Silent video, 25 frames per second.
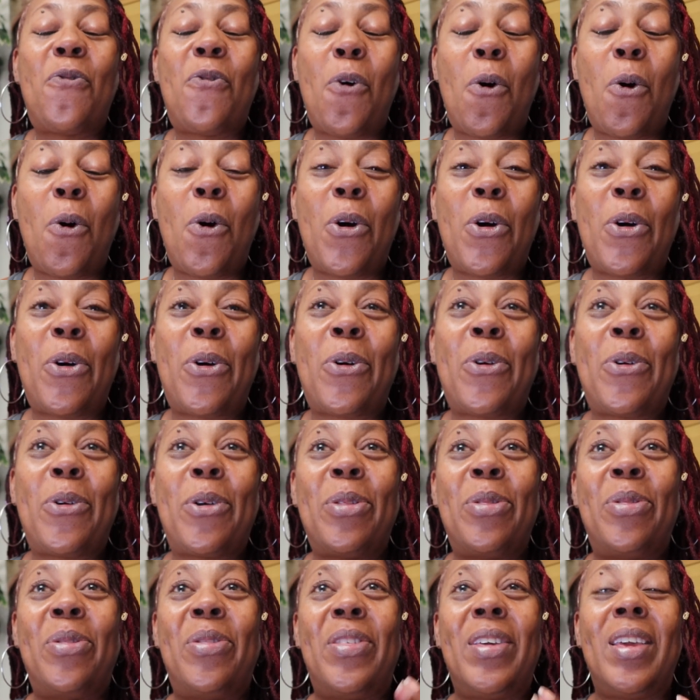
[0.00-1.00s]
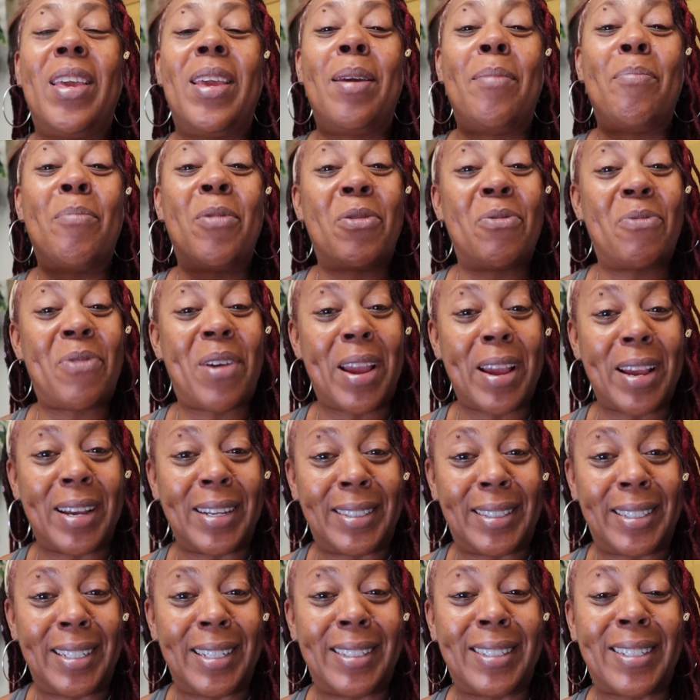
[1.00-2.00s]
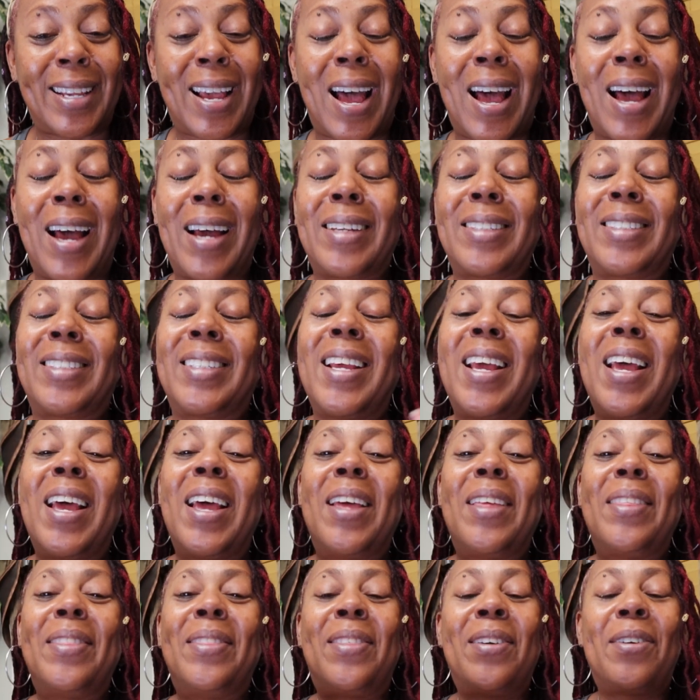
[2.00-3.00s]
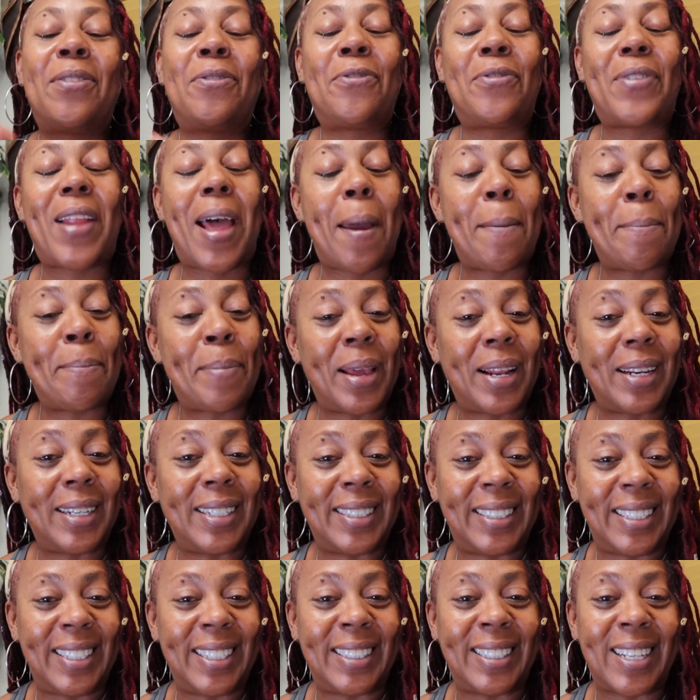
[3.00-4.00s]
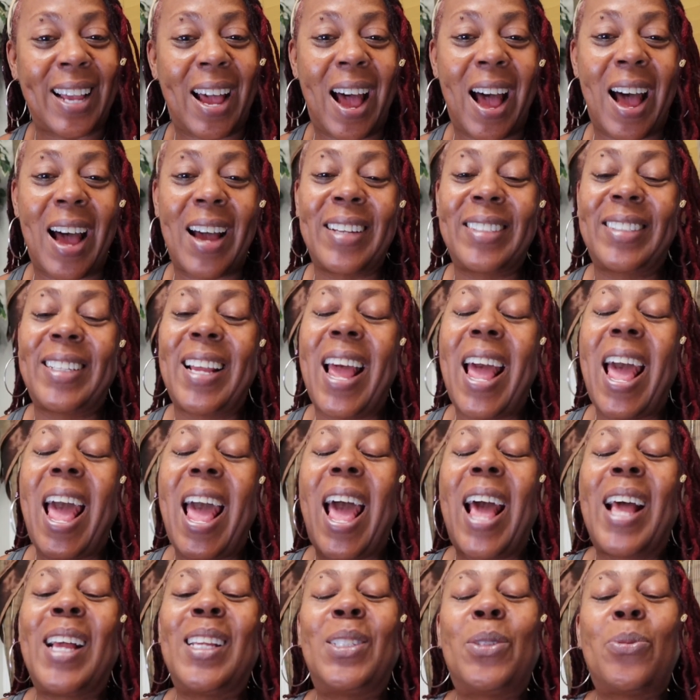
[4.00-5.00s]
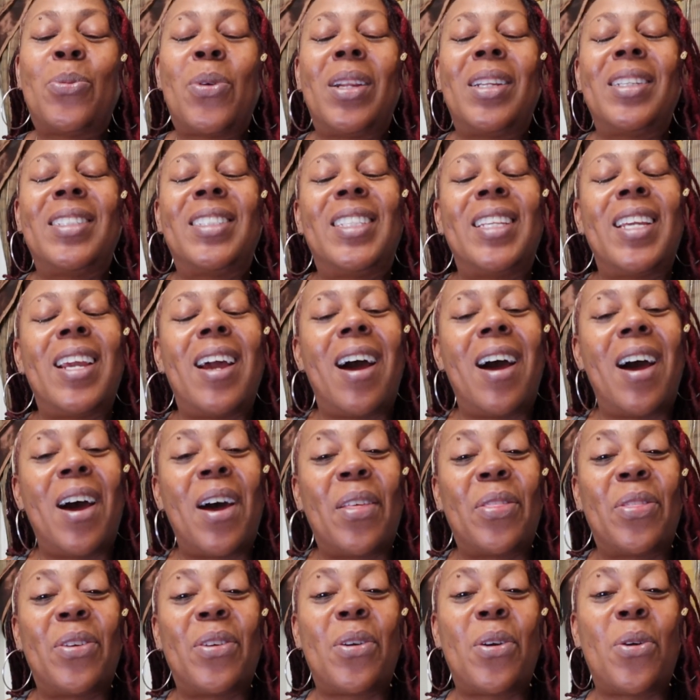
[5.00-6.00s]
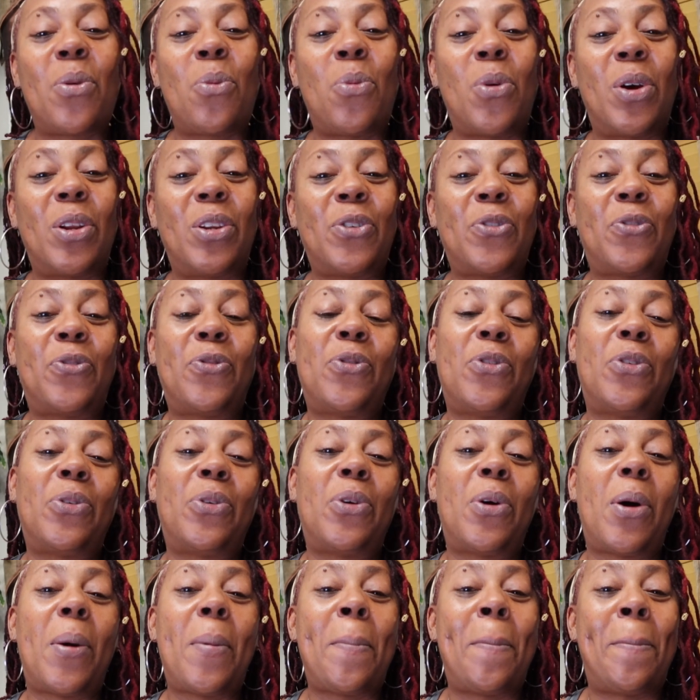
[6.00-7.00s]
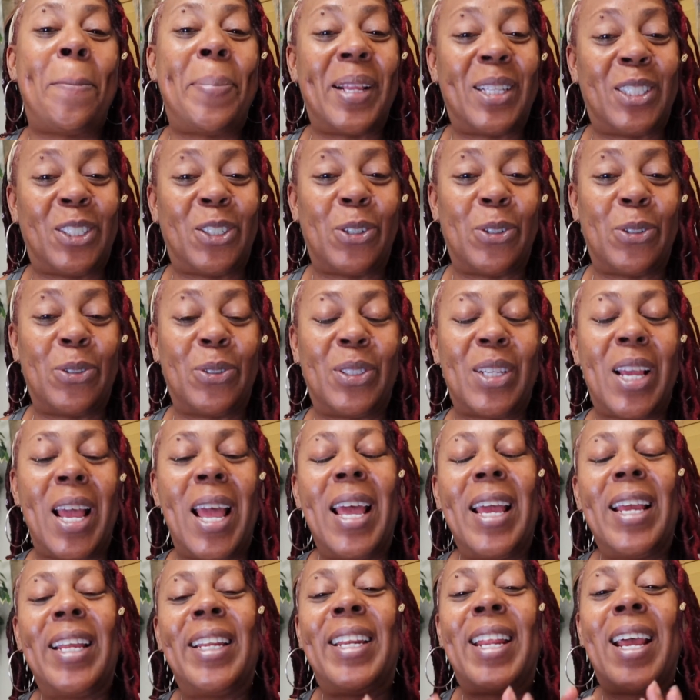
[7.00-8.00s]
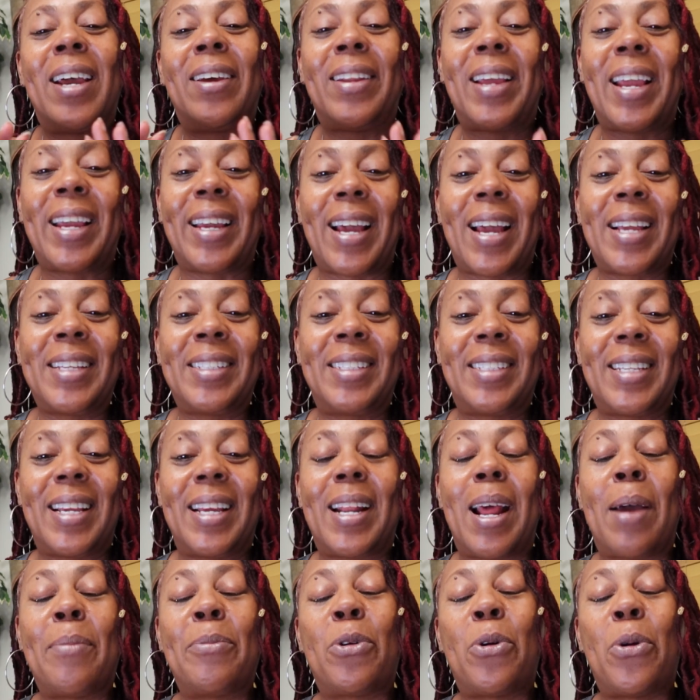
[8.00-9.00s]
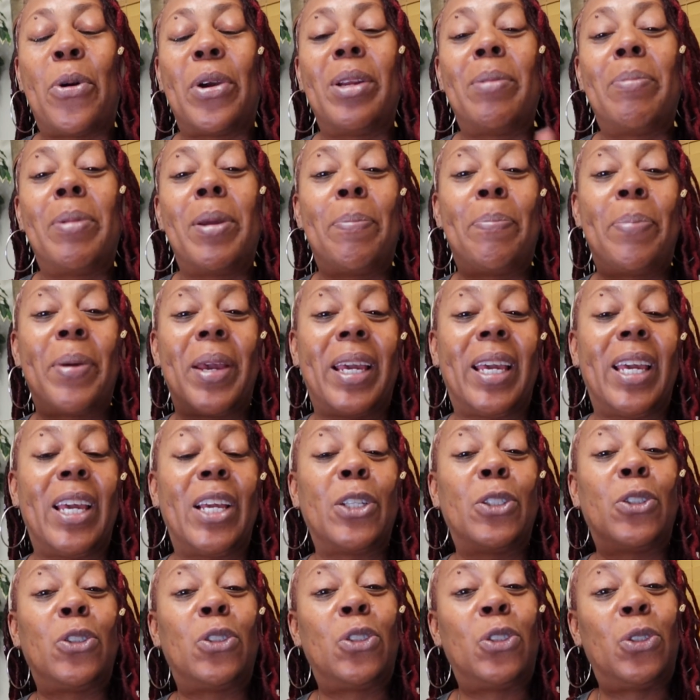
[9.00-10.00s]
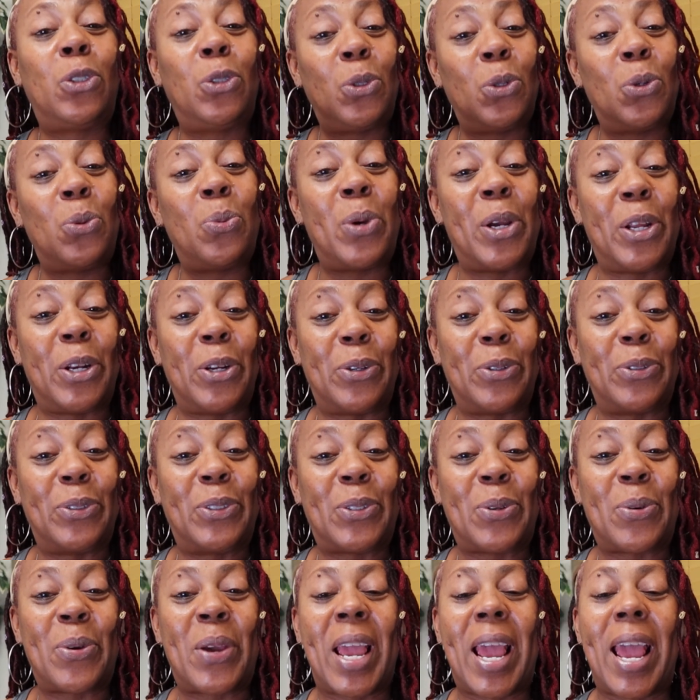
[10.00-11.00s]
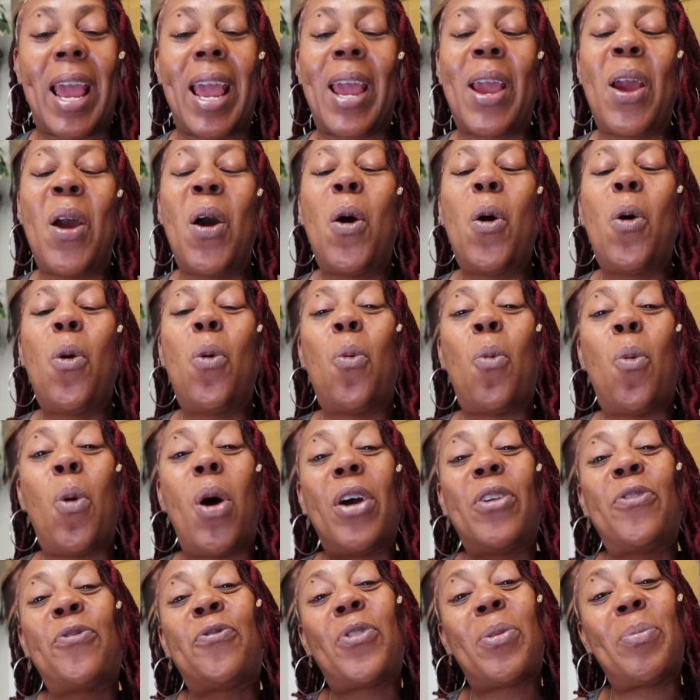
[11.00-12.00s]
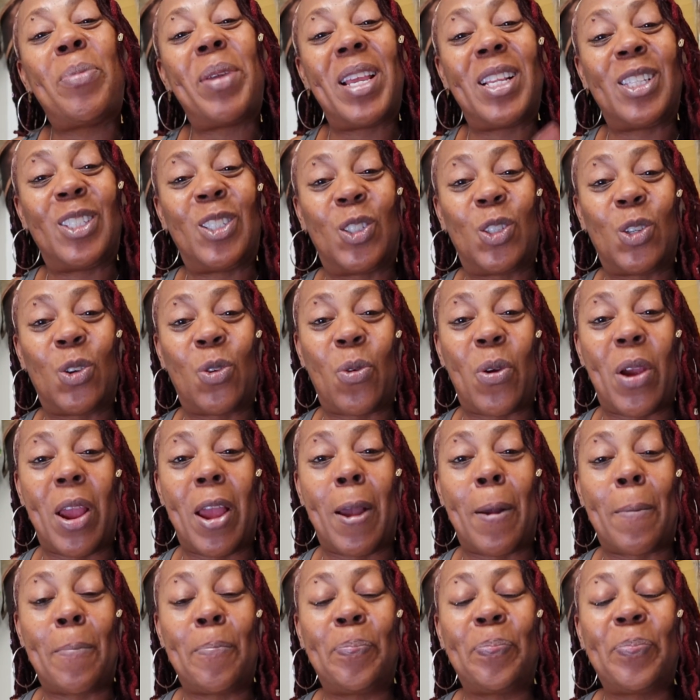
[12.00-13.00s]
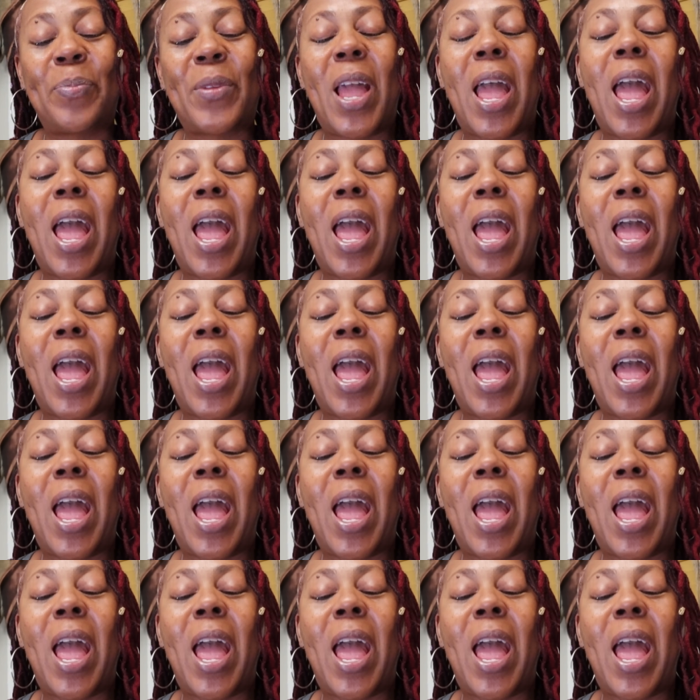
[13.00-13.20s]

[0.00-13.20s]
for the Moringa Detox the flat belly detox as well as the other wonderful bitters now like I said I'm going to be picking two winners okay one from Instagram